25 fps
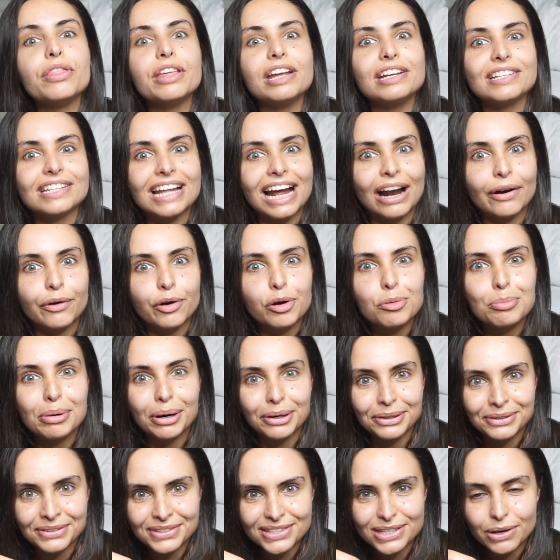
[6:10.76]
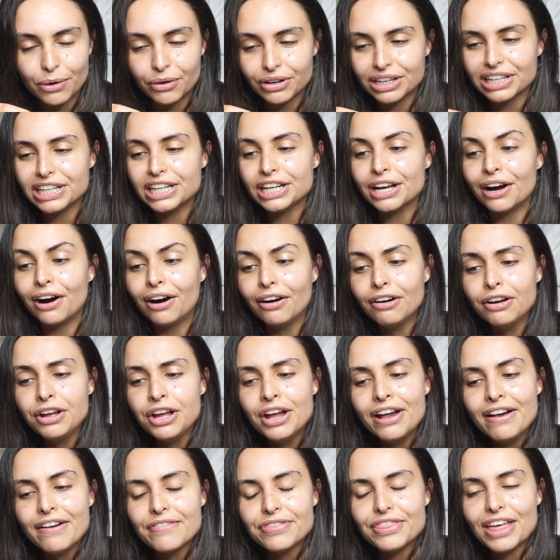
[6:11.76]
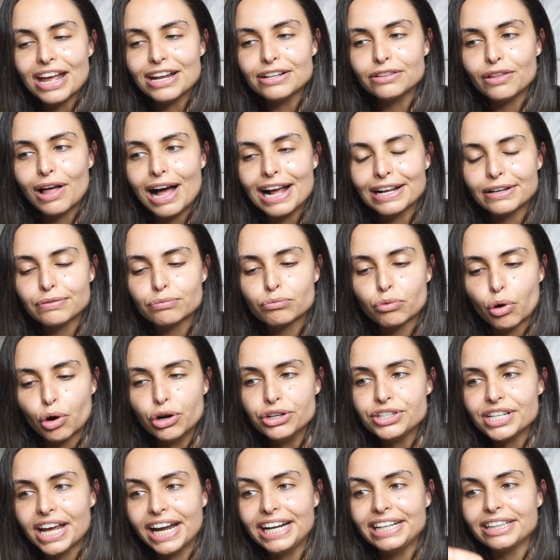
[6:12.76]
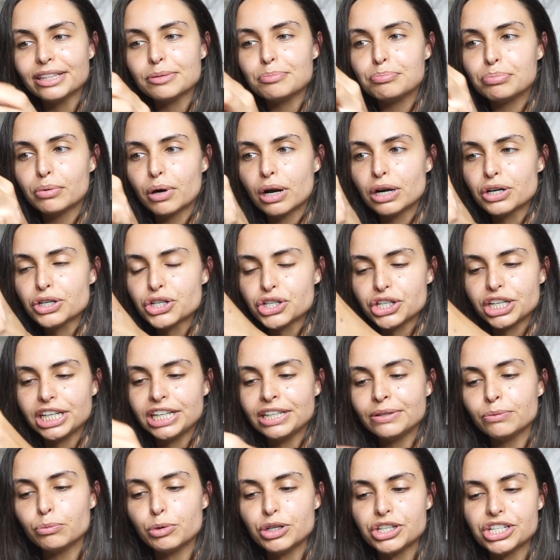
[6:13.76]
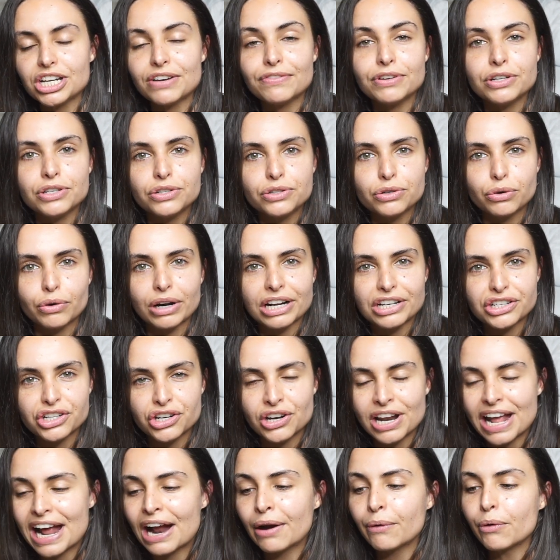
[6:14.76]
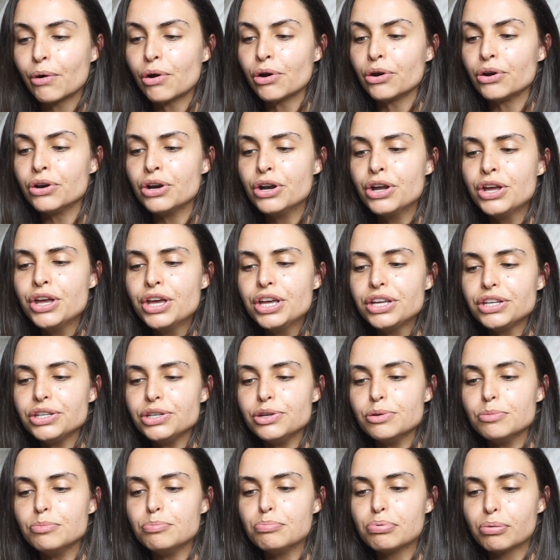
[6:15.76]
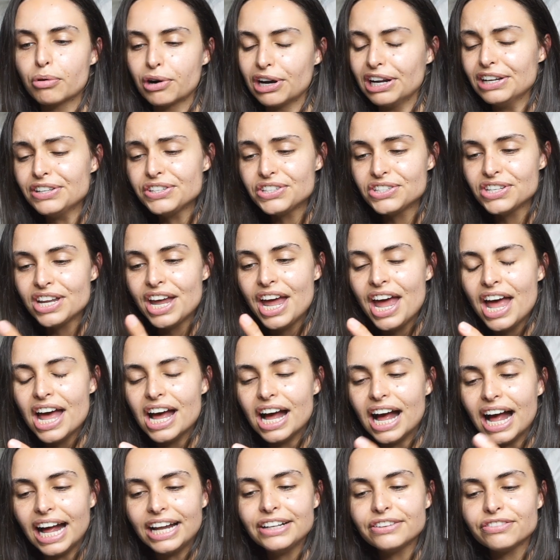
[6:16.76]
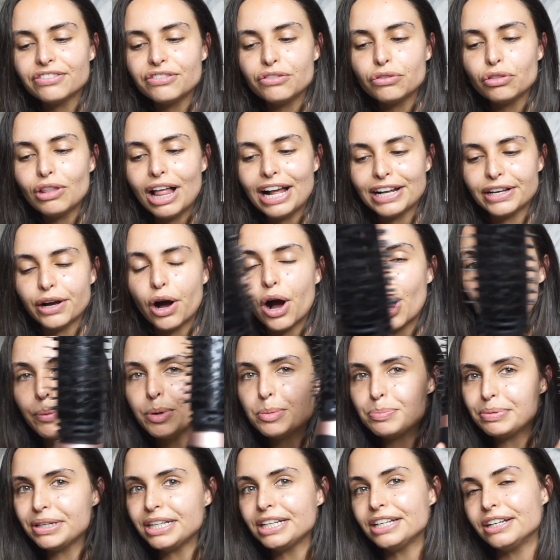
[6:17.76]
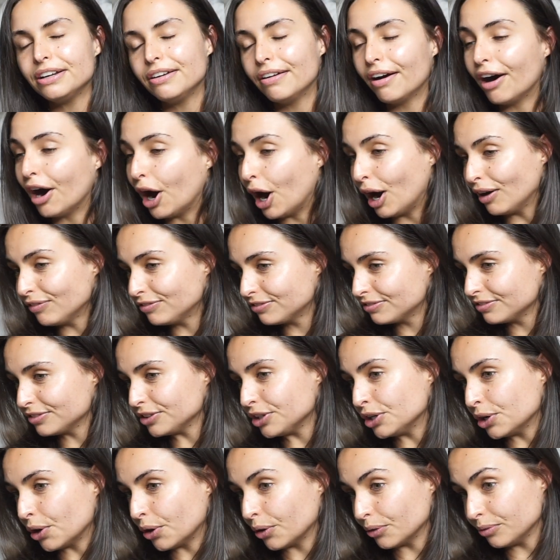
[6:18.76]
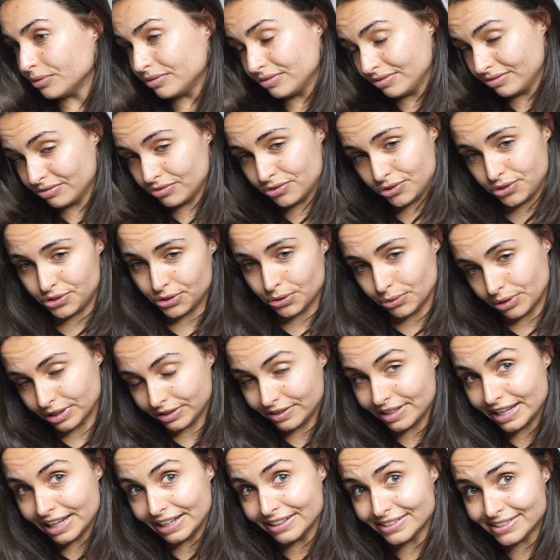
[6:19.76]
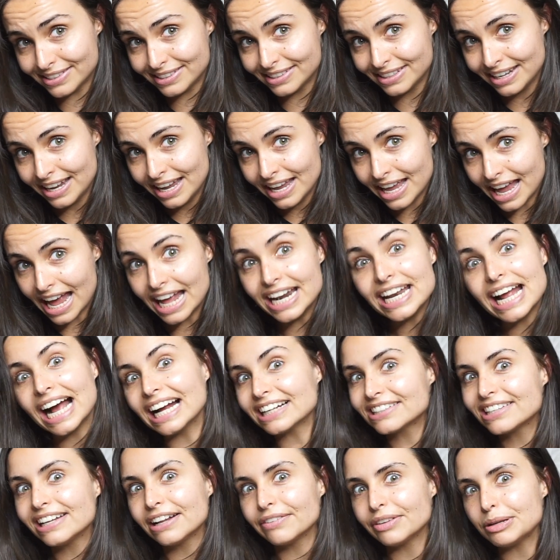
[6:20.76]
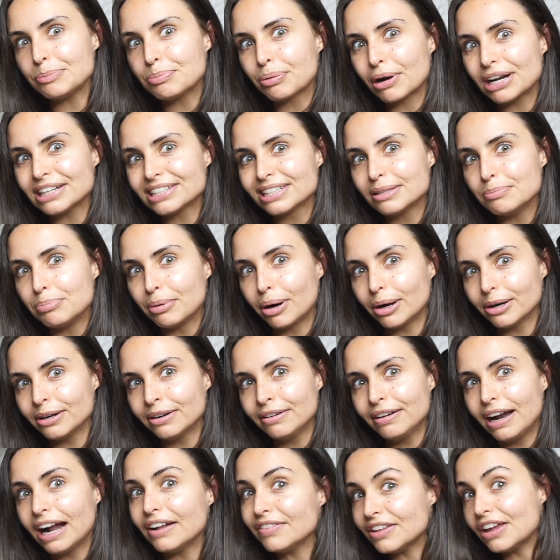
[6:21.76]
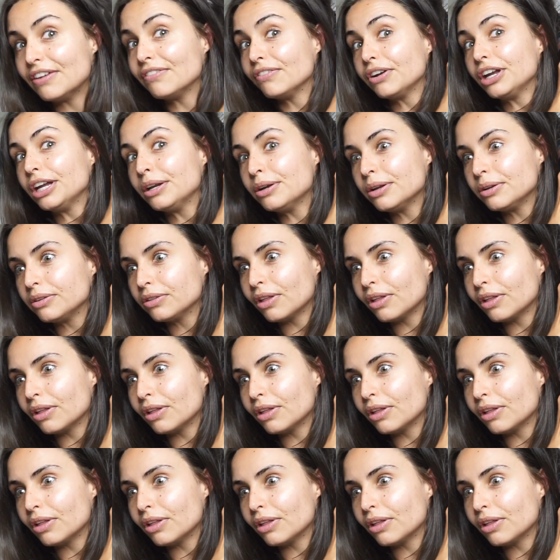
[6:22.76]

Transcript: these arrow buttons on here, they like rotate the brush in whichever direction arrow you press. And like I would be half, you know, doing this and accidentally press the button and then it'd